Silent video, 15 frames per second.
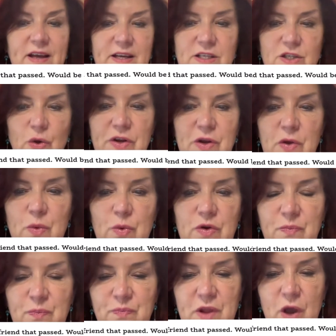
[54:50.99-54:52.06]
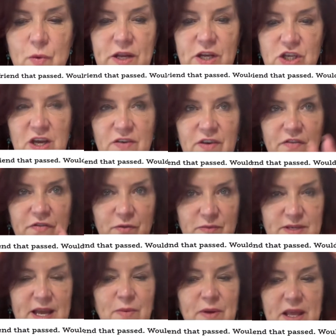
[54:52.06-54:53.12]
So I know they would have known each other from
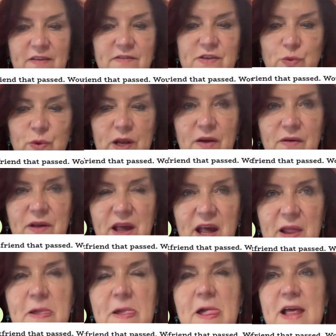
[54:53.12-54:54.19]
down here as well. Okay.